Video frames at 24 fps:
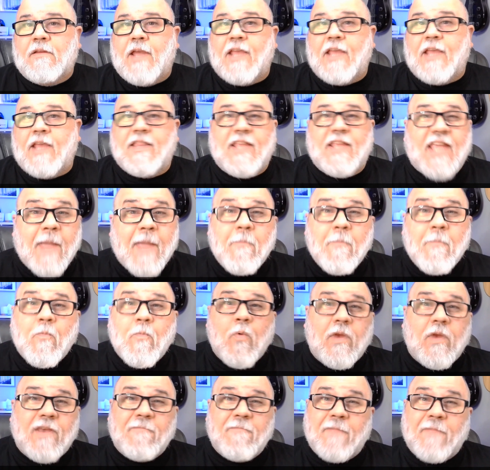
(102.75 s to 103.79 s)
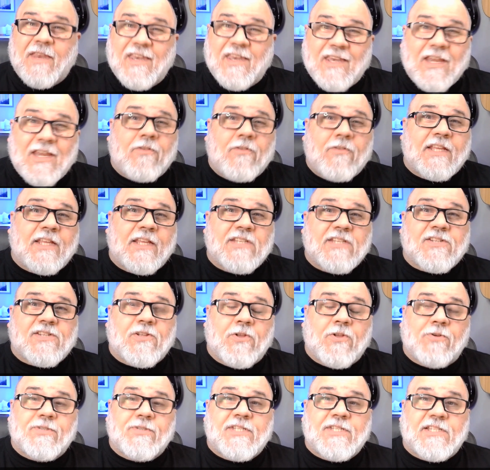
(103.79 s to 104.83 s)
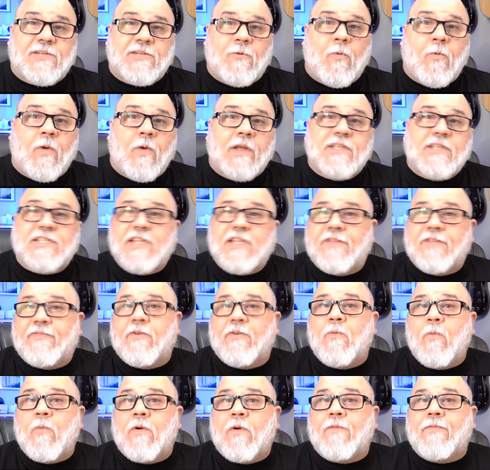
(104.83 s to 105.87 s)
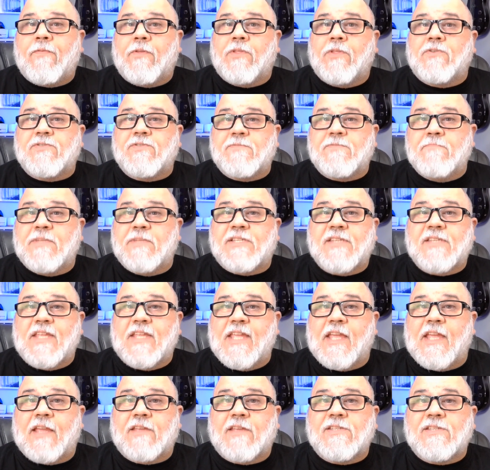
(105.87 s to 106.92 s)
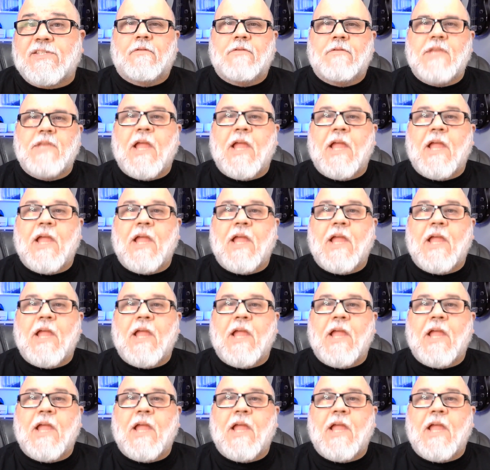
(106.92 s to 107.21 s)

and the game wouldn't have been nearly as close as it was if it weren't for those missed kicks.